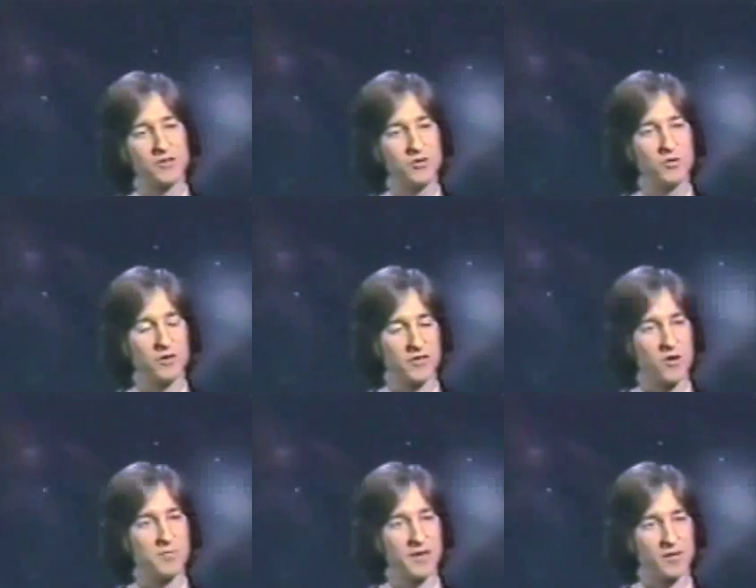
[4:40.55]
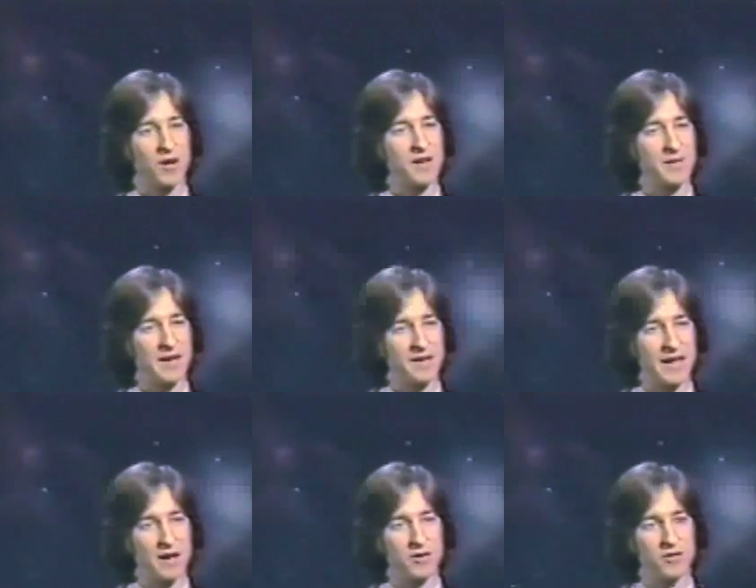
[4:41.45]
2 is opening right about
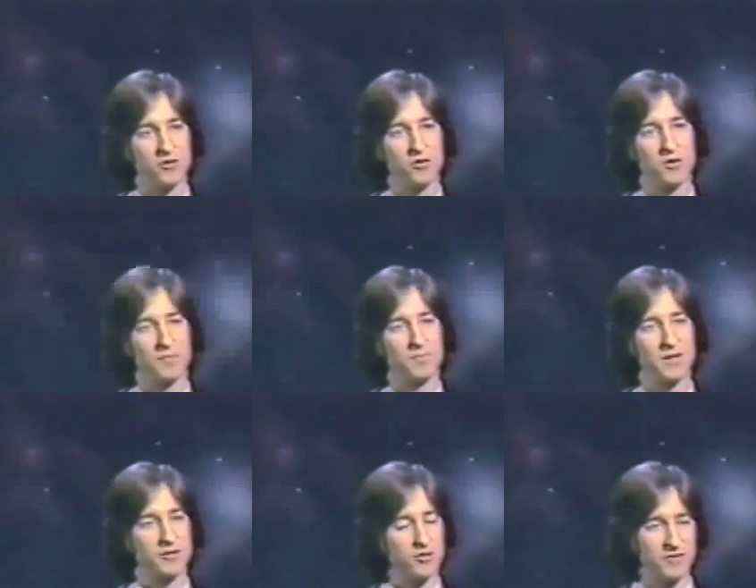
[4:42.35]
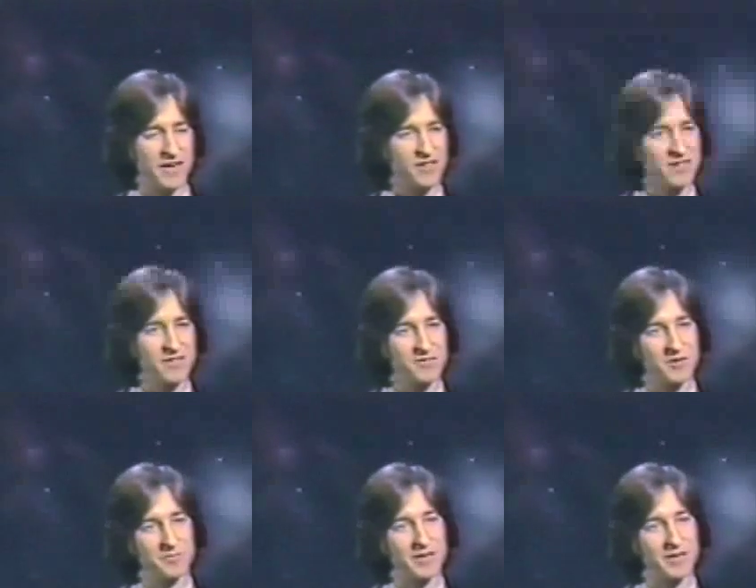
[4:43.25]
now in Europe, but you've not seen the film yet.